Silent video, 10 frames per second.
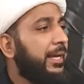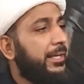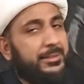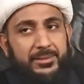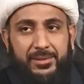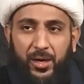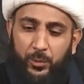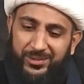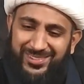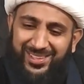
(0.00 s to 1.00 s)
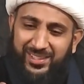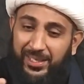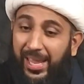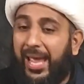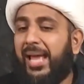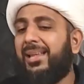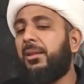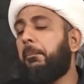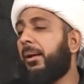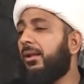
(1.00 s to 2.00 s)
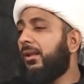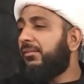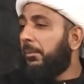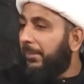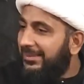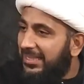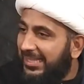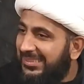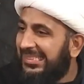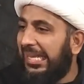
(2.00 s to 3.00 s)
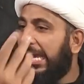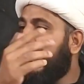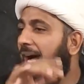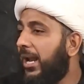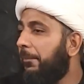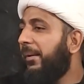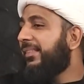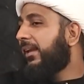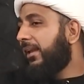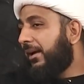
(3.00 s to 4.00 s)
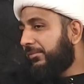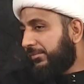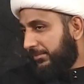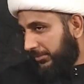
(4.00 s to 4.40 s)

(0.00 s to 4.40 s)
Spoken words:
He says they were signaling, and in the middle of the majlis, they got up and they left.